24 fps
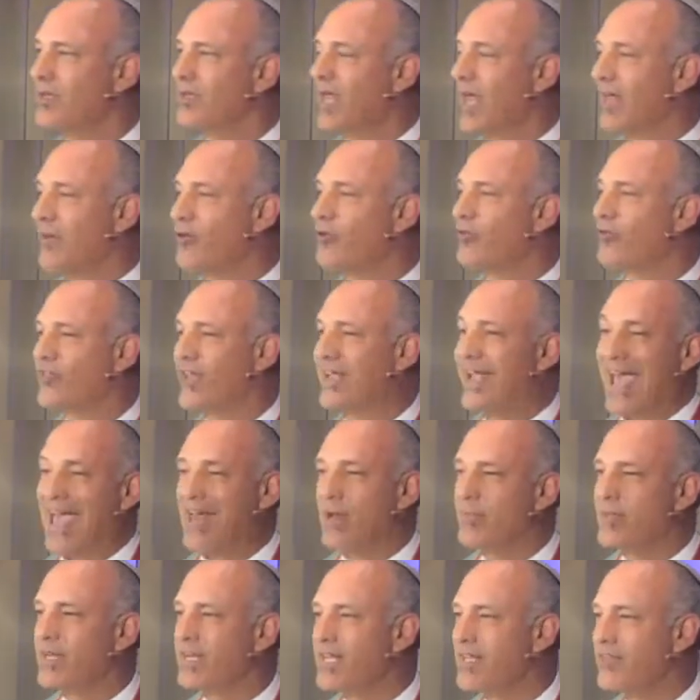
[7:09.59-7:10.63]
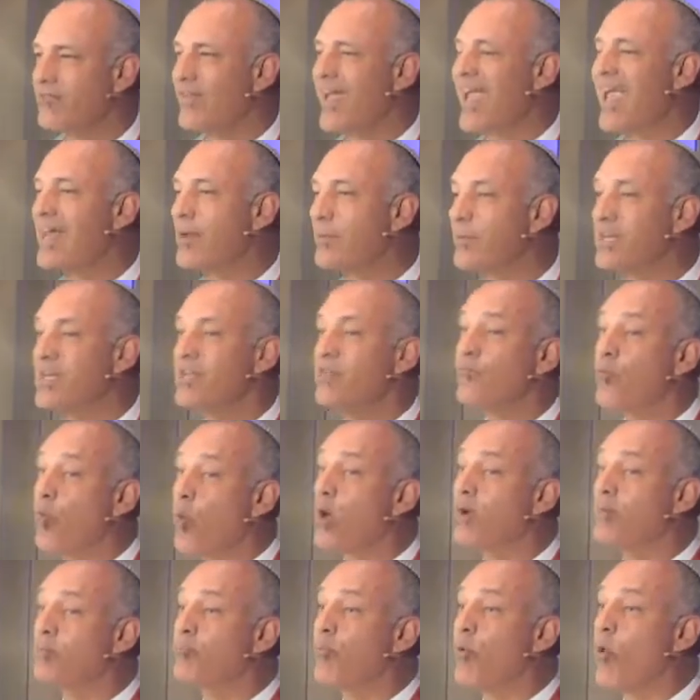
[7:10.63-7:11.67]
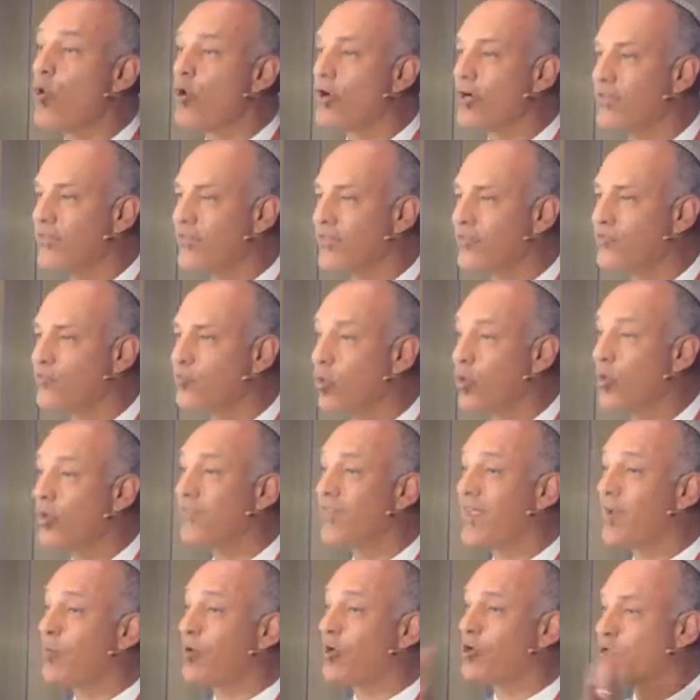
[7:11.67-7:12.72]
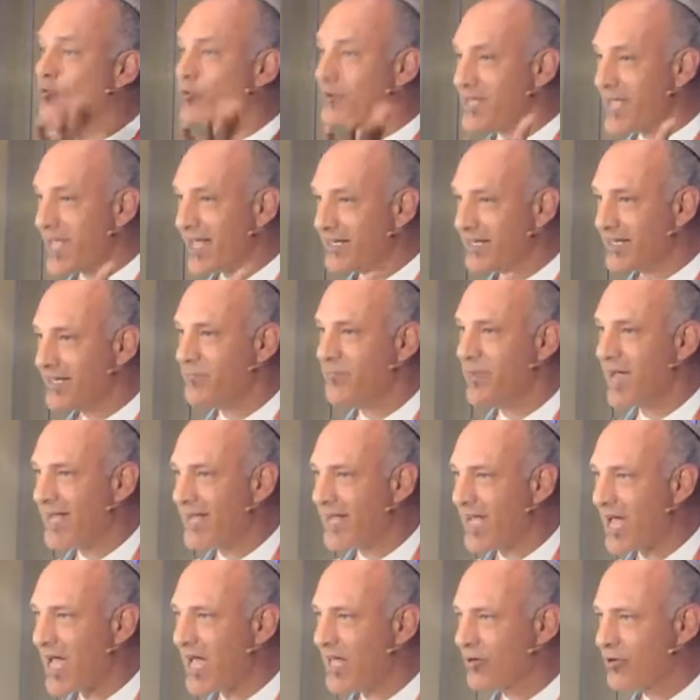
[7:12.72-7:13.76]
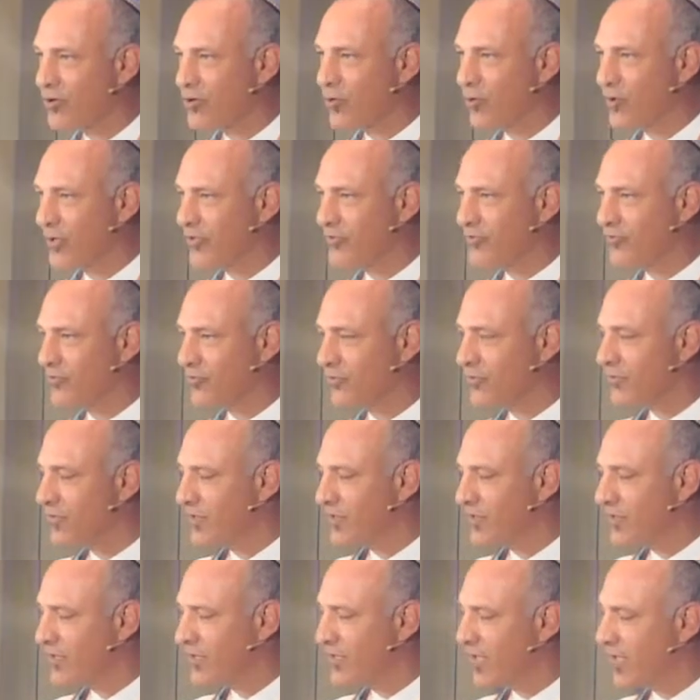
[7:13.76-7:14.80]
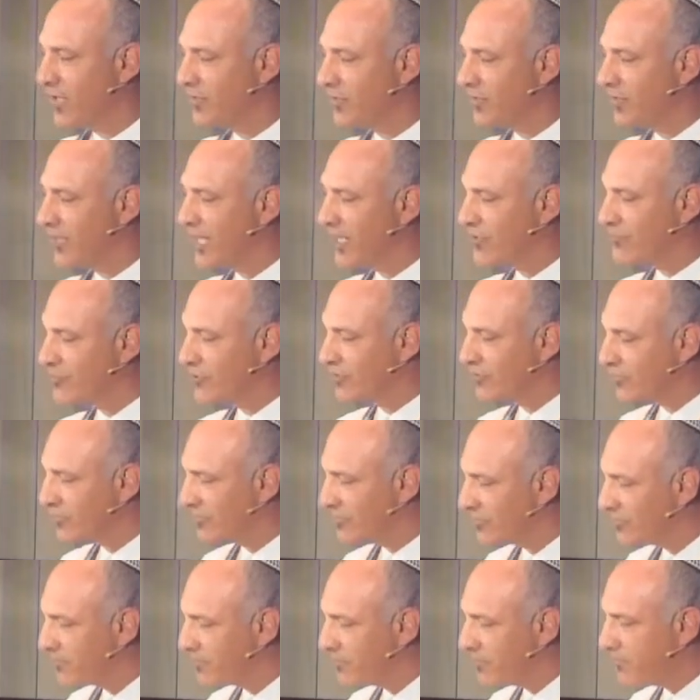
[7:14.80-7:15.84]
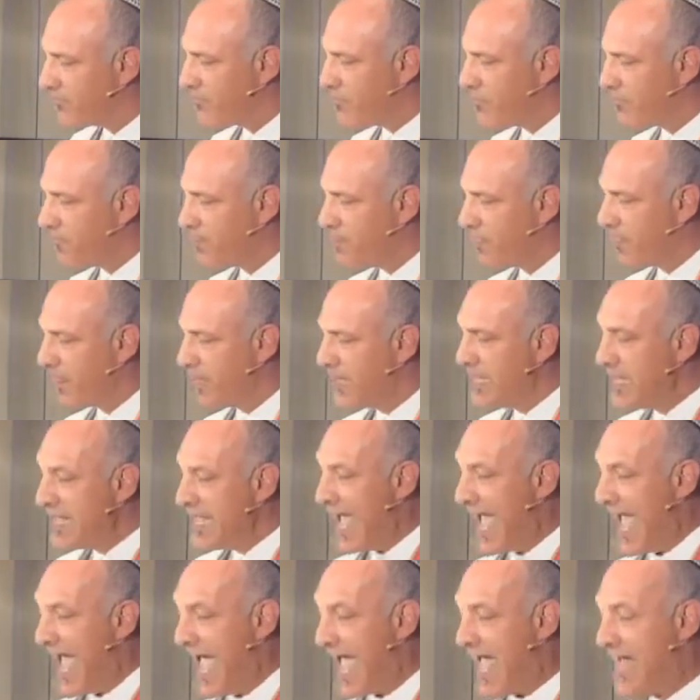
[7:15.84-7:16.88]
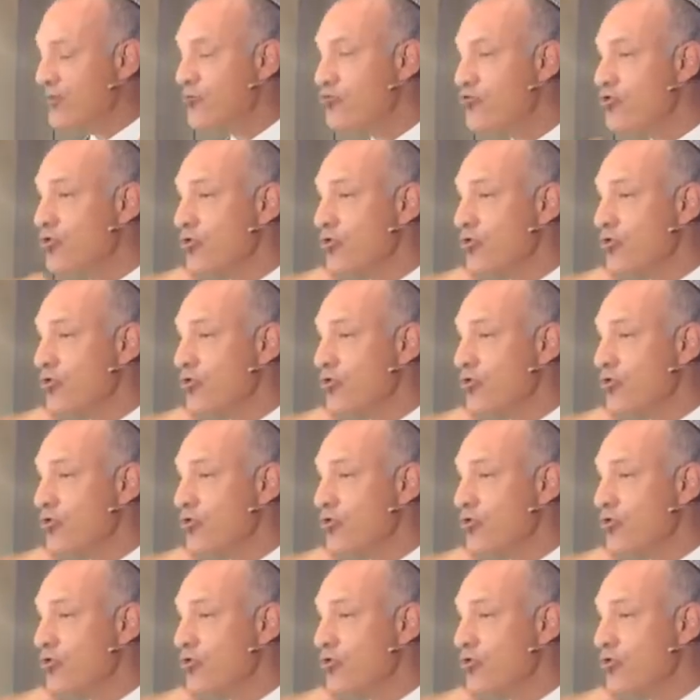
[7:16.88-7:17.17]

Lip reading: I know you're saying Adam and Eve. Adam and Eve weren't born in this world. They were created by God, according to the legends. And